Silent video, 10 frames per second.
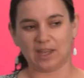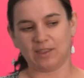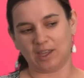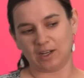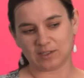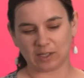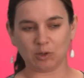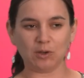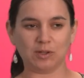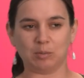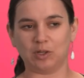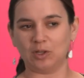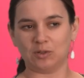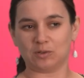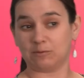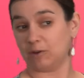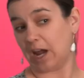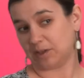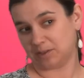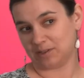and then as they grow, they produce
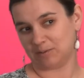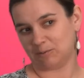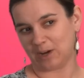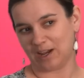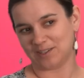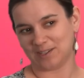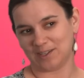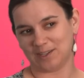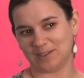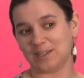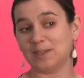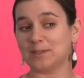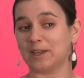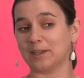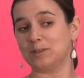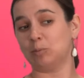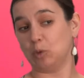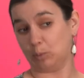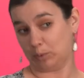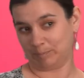frass. Frass is insect
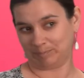poop.